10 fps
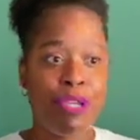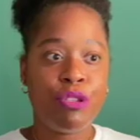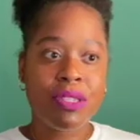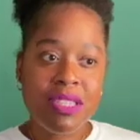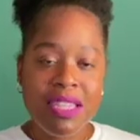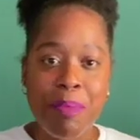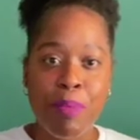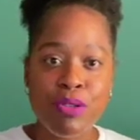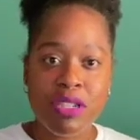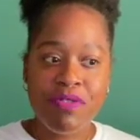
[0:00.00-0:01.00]
you'll see that
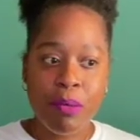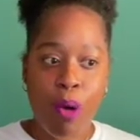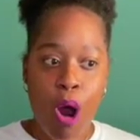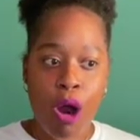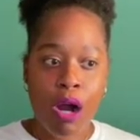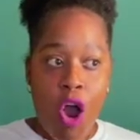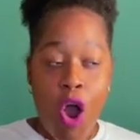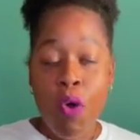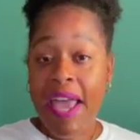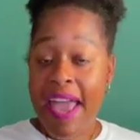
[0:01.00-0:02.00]
most of them are
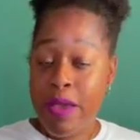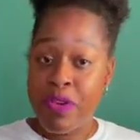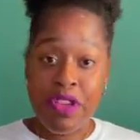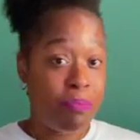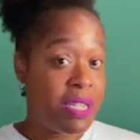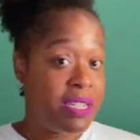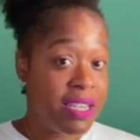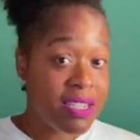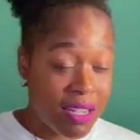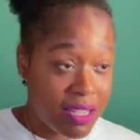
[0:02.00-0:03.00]
okay with it
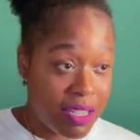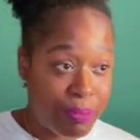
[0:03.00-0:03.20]
medicinally,